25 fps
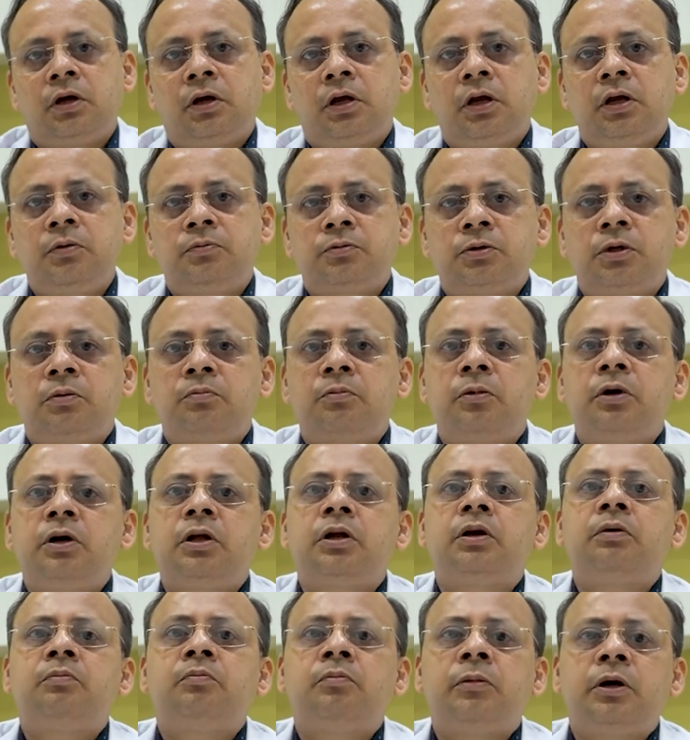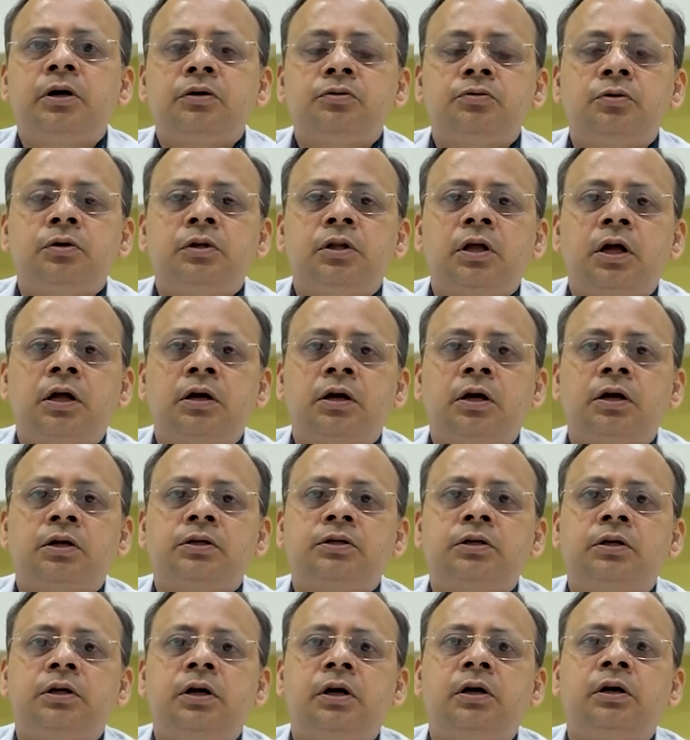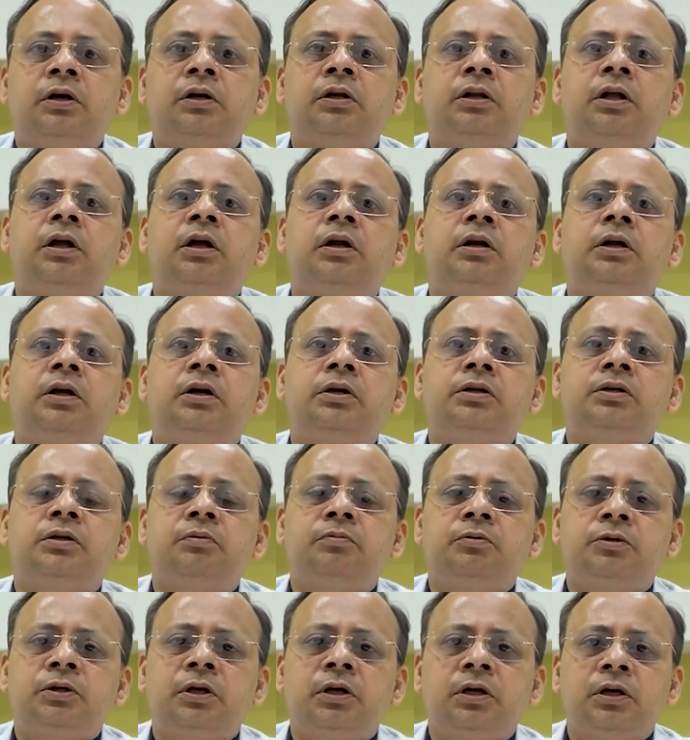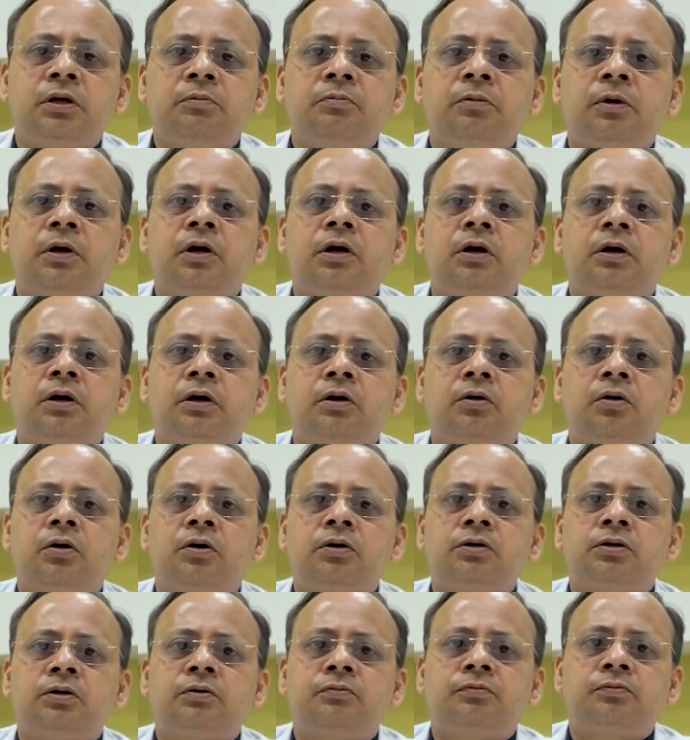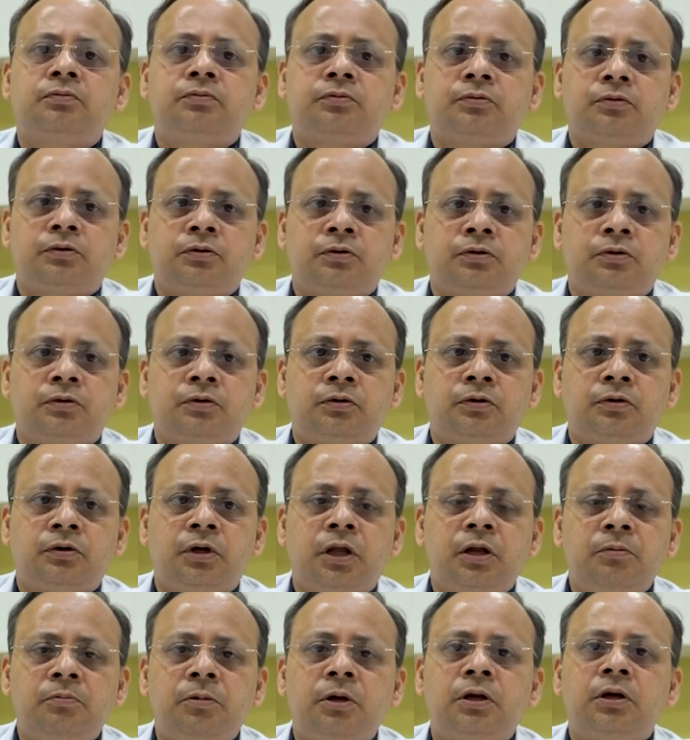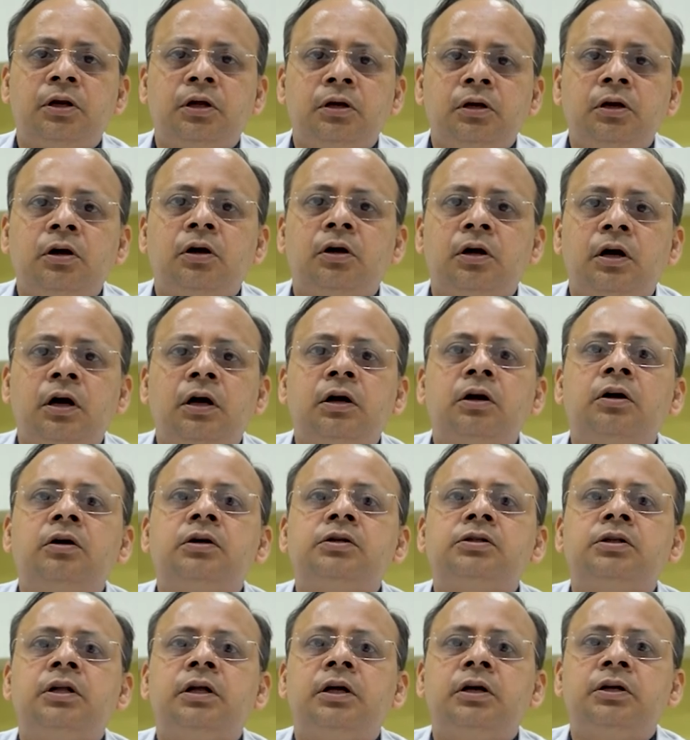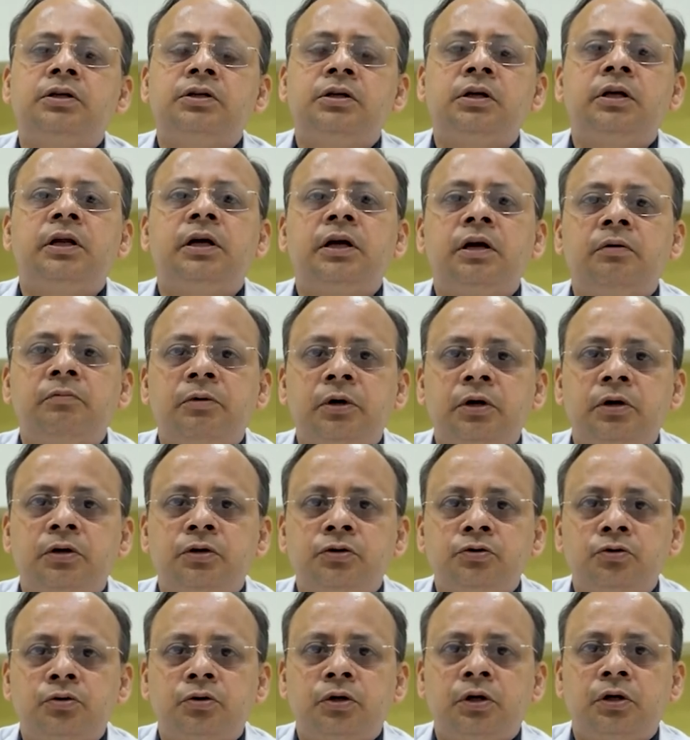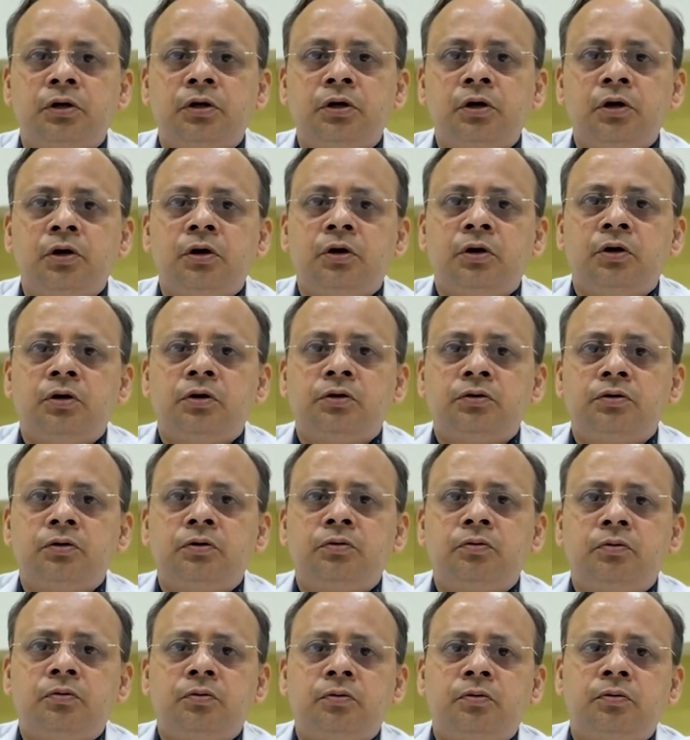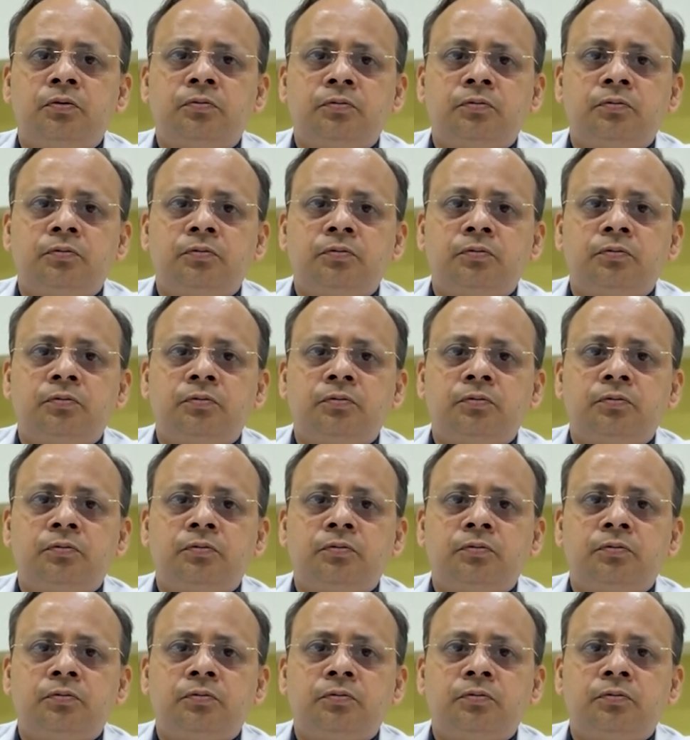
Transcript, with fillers: If somebody meets with an accident, there is a significant cause of knee pain in young adults. There is a ligament injury. So